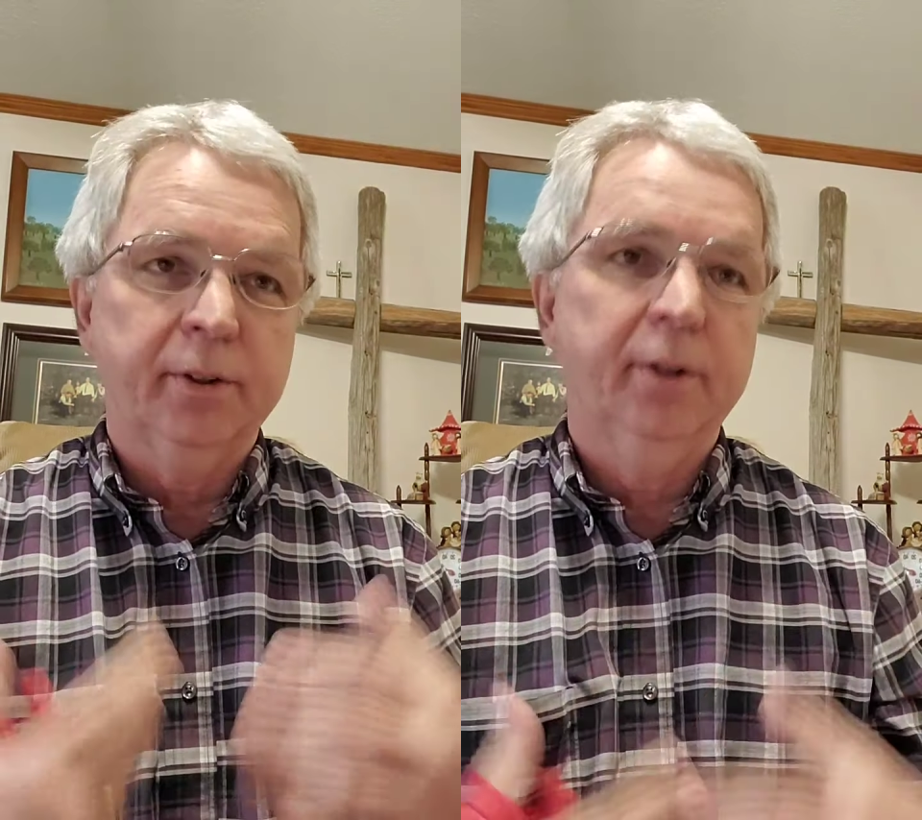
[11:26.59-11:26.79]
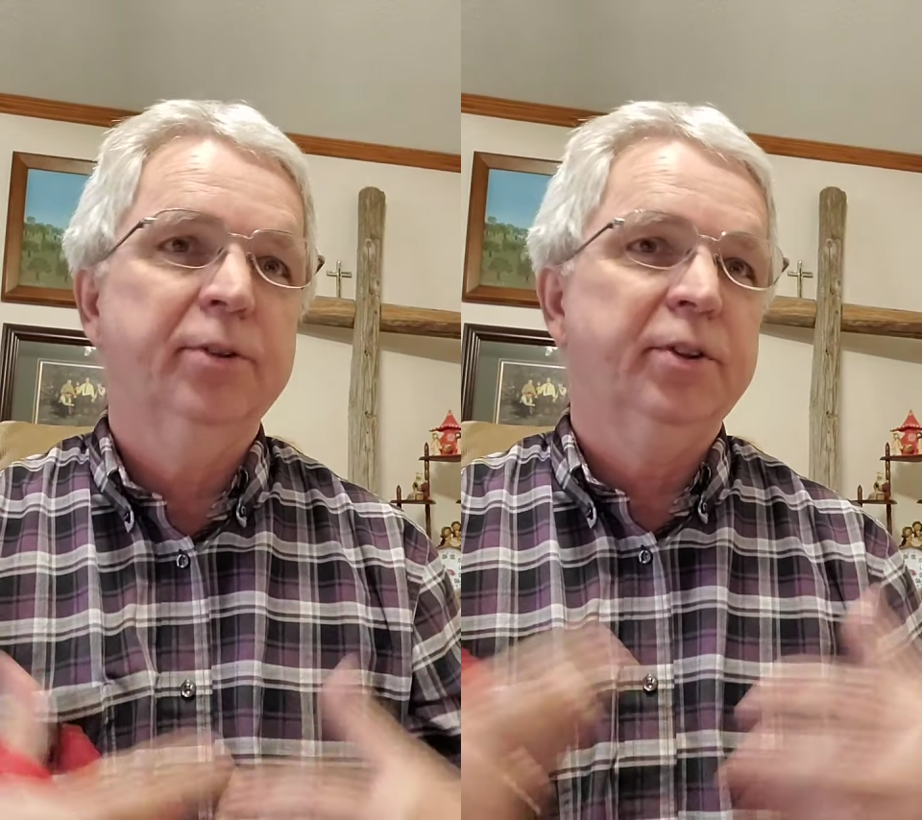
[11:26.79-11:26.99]
a
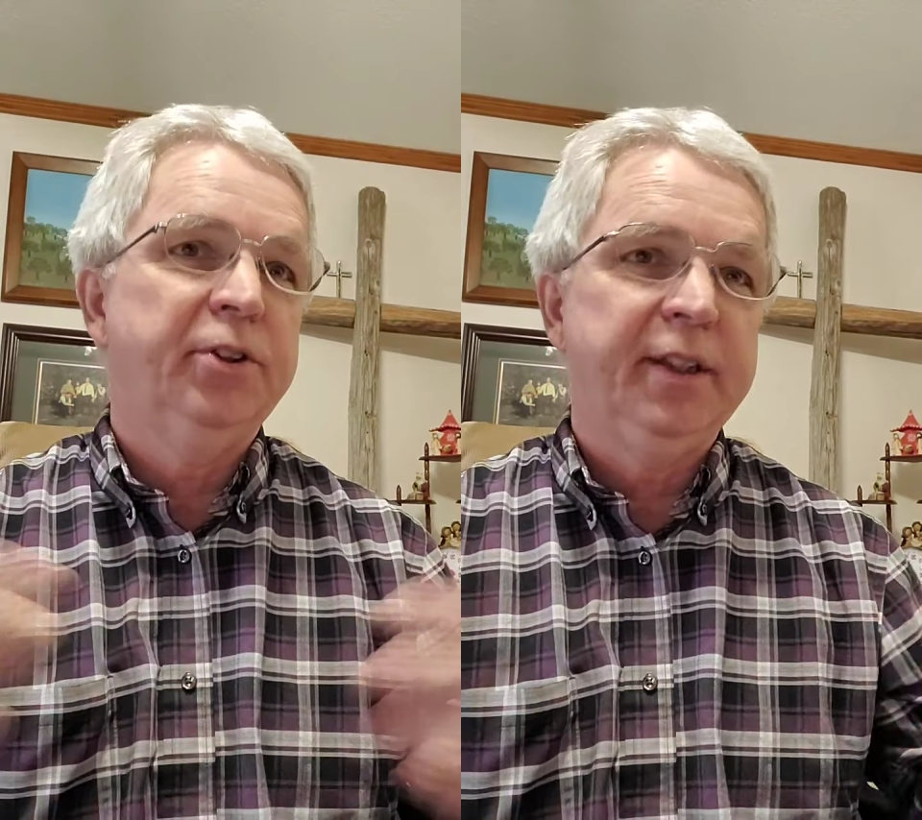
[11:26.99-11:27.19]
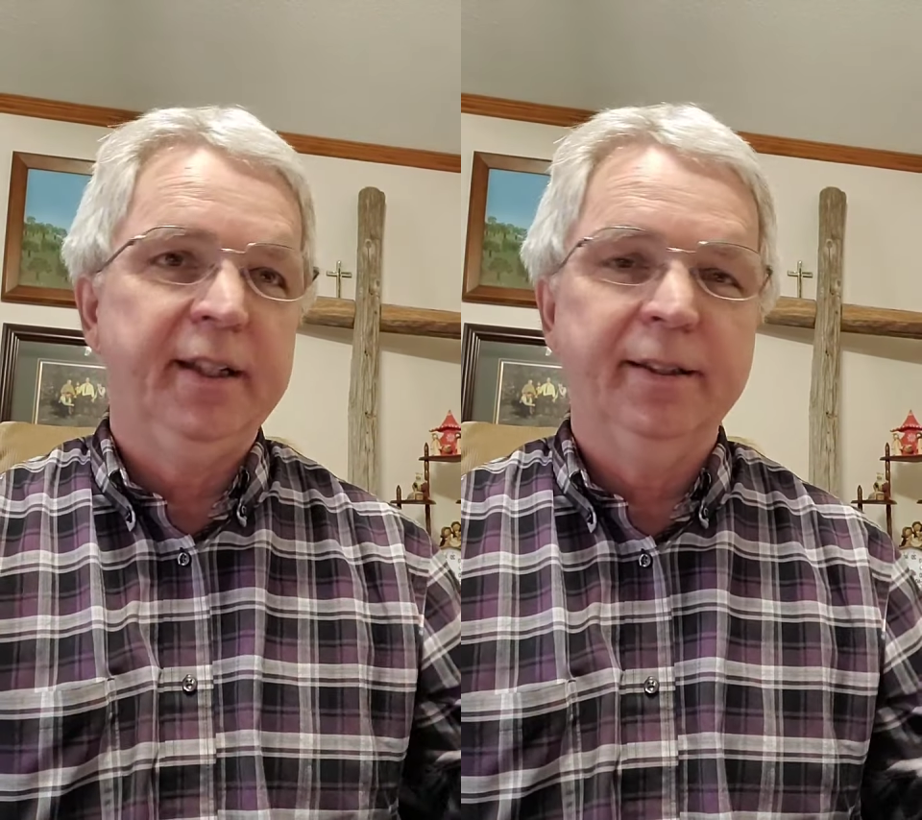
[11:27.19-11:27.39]
nurse
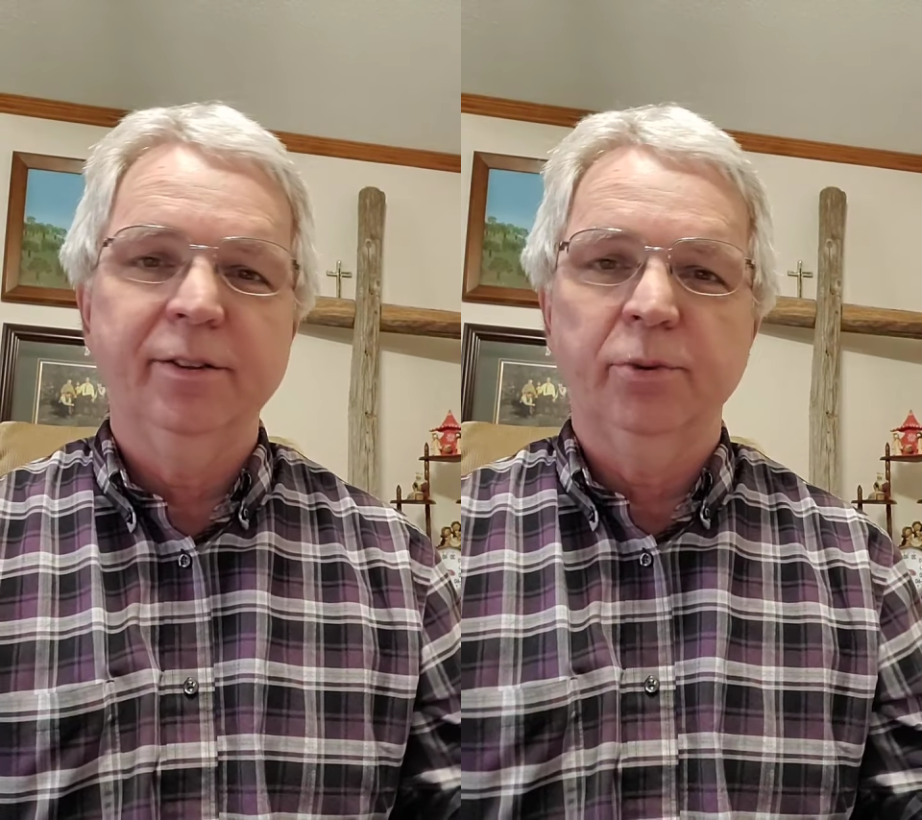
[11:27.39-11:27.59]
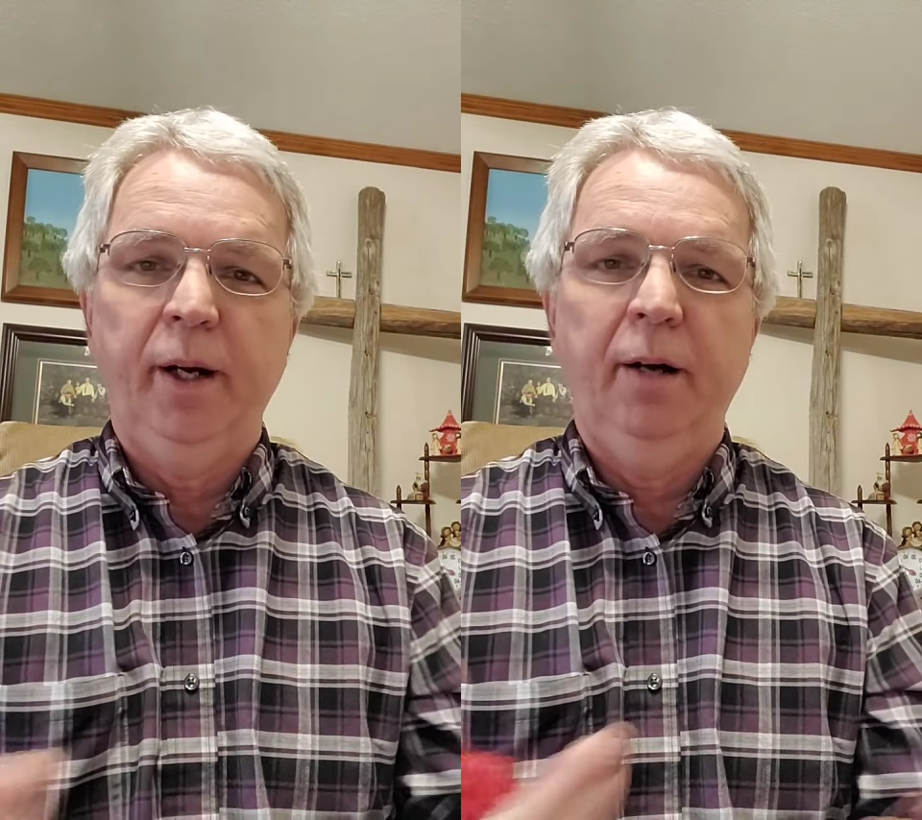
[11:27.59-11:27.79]
and she
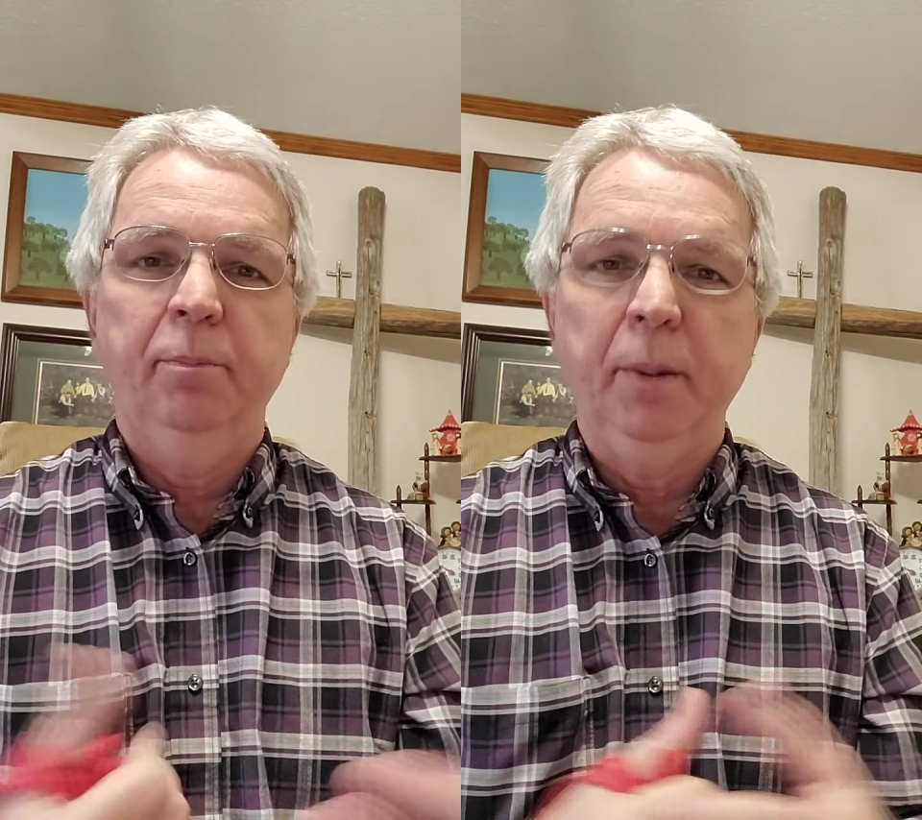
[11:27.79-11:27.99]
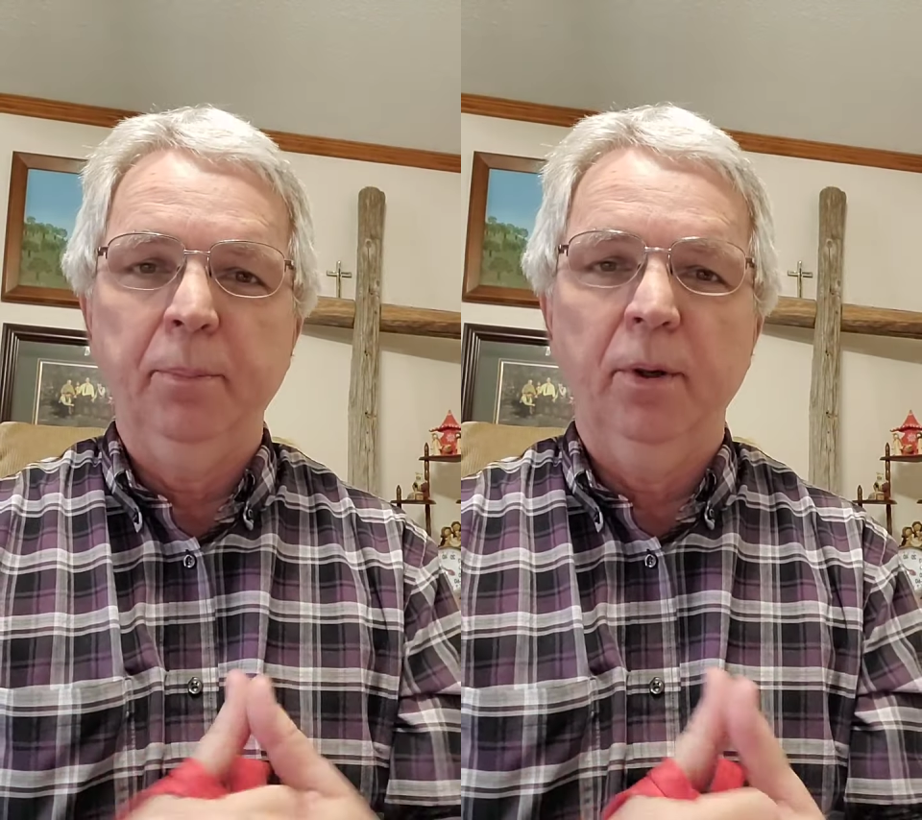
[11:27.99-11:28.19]
is
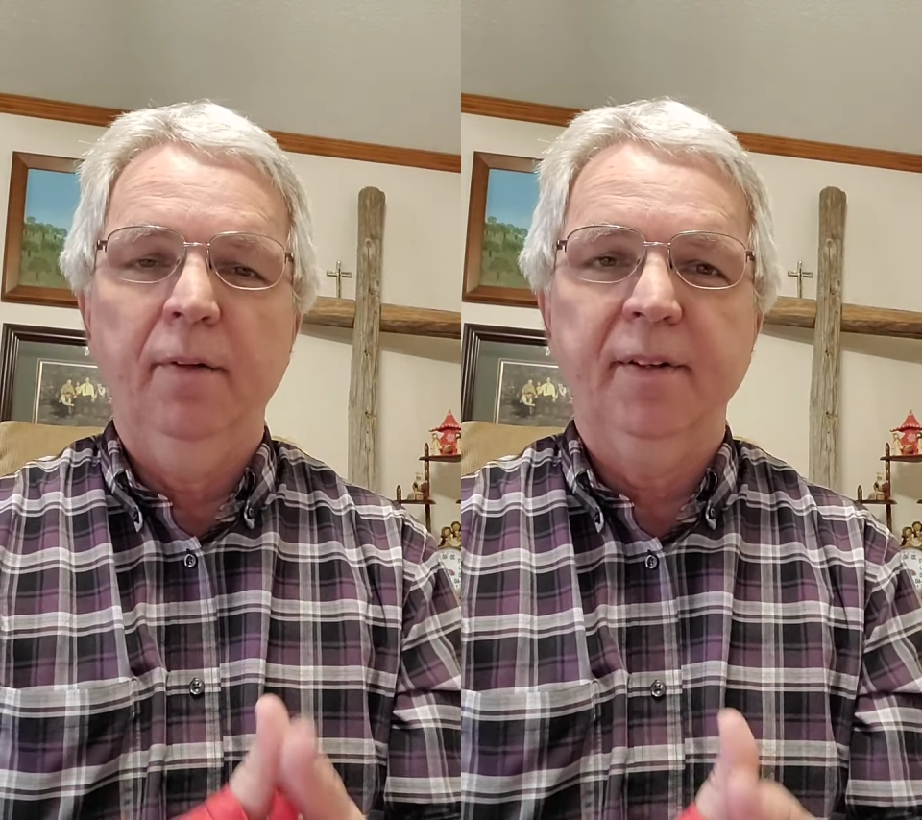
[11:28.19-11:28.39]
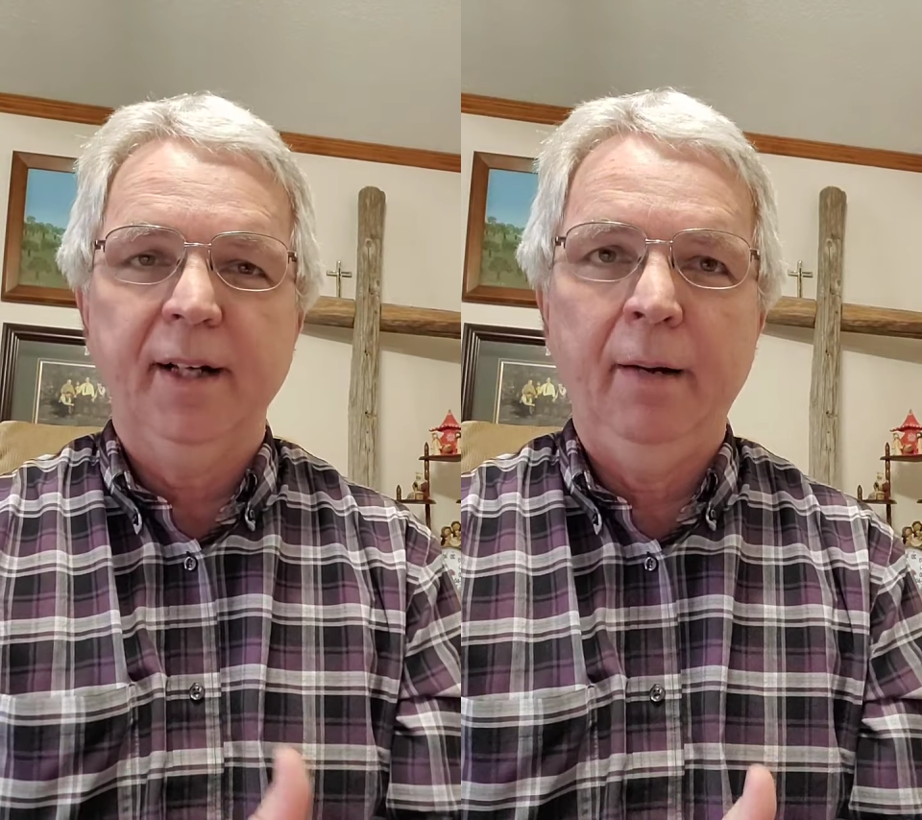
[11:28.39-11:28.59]
around people
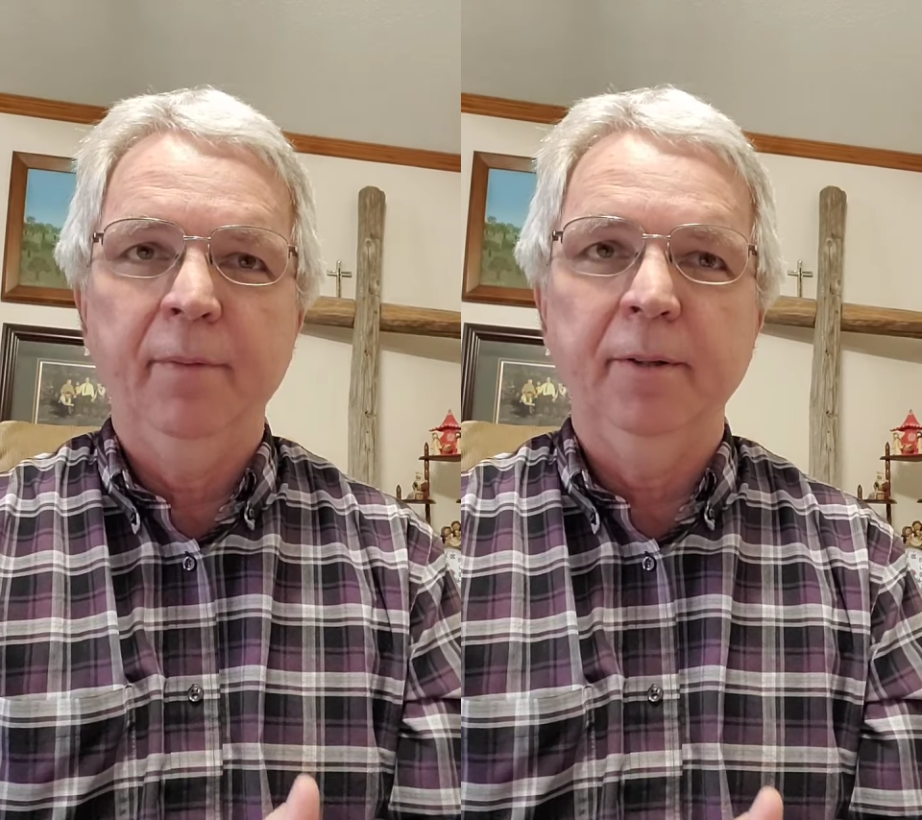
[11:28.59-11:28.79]
all the time